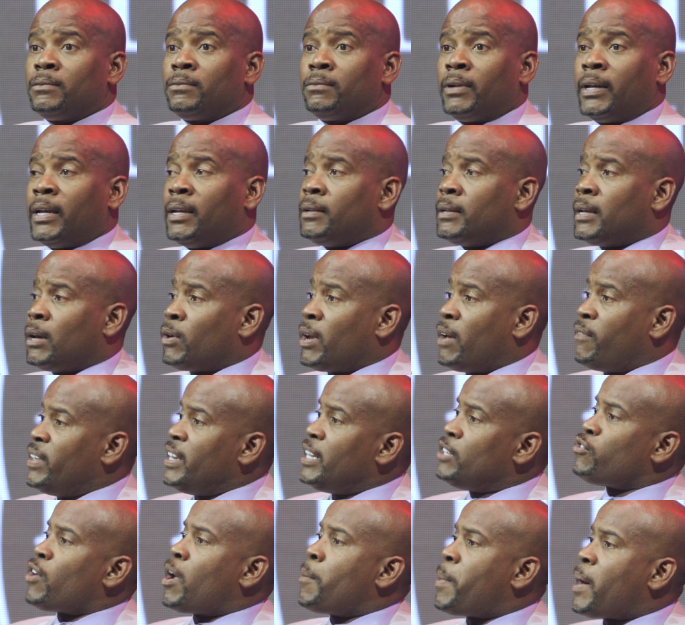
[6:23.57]
right? I don't have
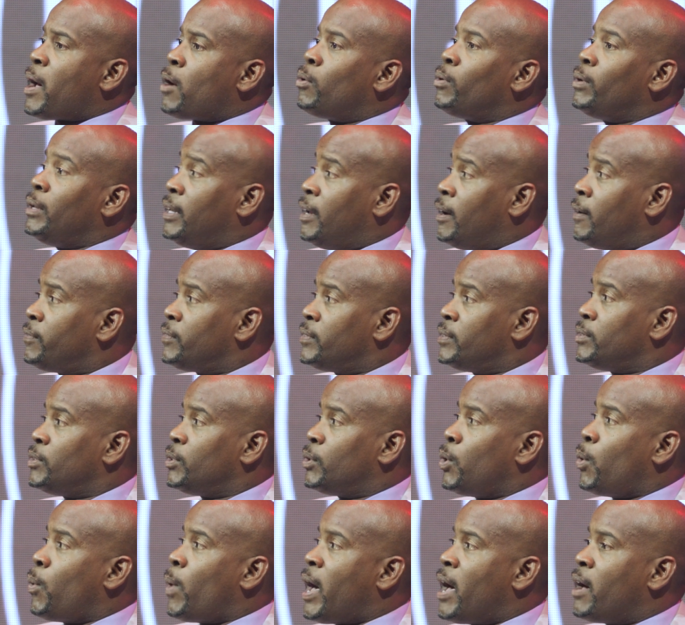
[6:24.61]
any dry powder left to
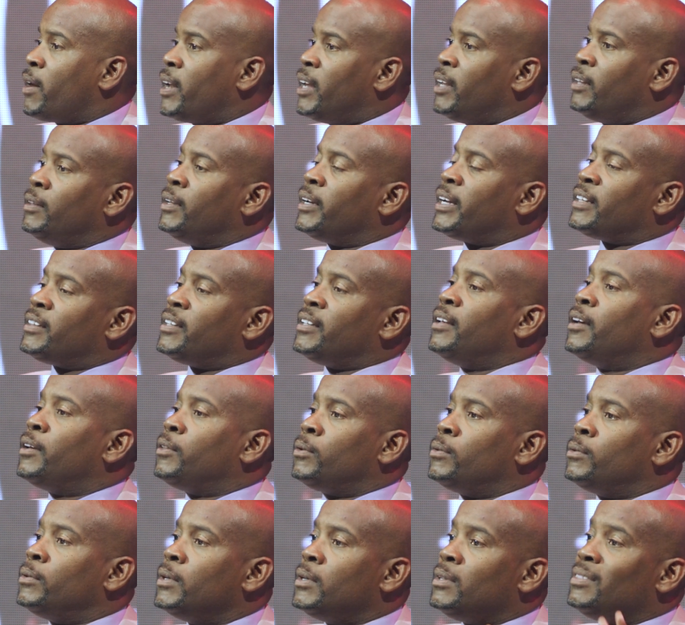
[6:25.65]
go out and look at
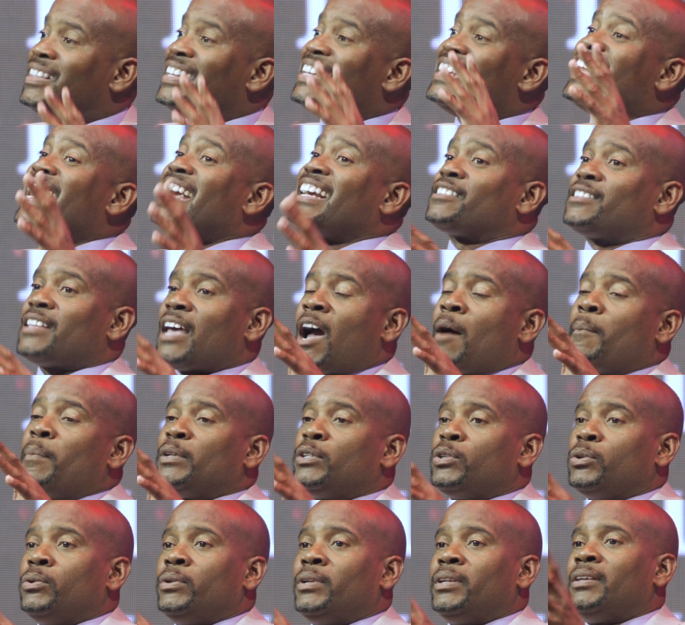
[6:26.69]
the next
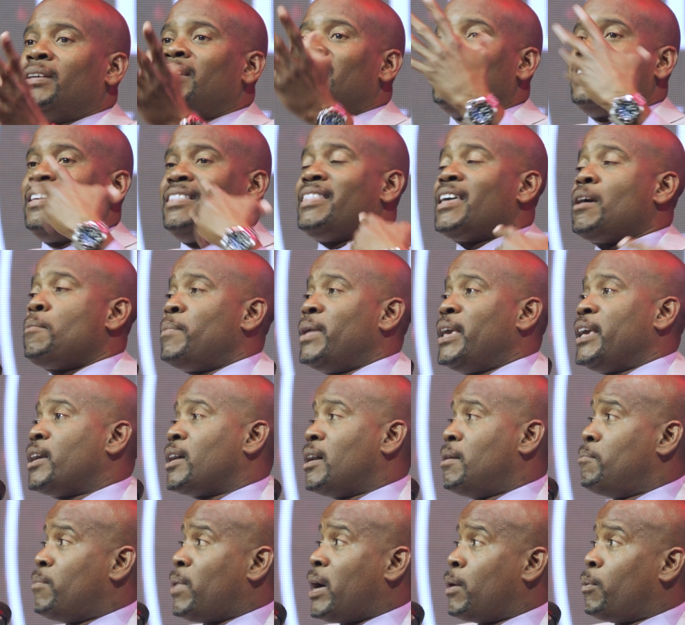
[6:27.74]
opportunity that may
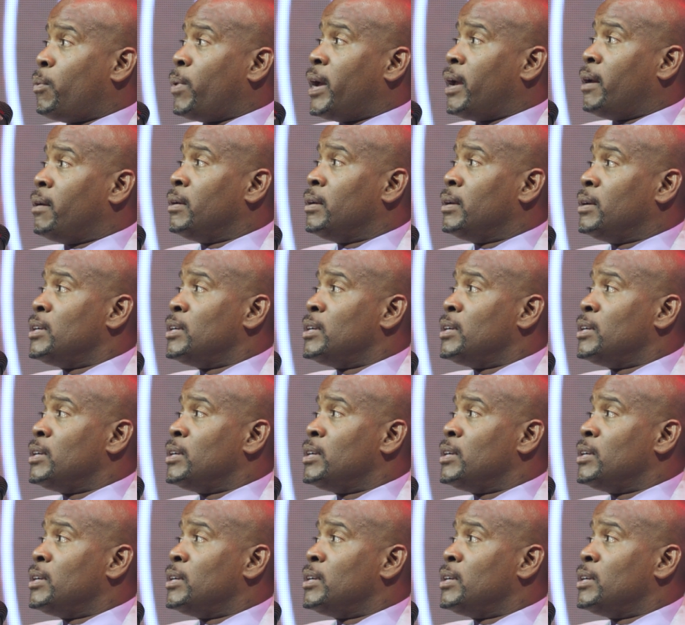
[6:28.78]
come my way.